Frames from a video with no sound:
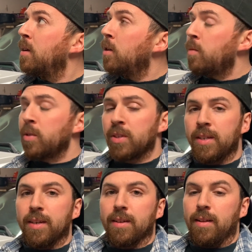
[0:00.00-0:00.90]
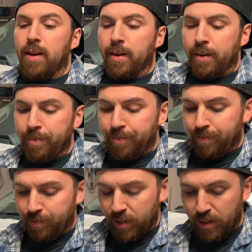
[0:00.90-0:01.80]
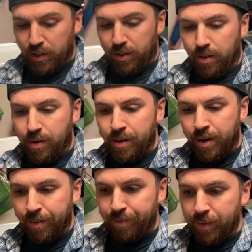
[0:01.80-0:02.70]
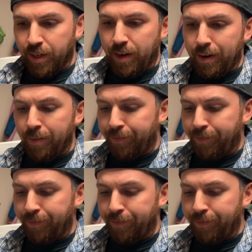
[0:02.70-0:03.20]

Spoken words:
Almost 10 o'clock. Getting started again.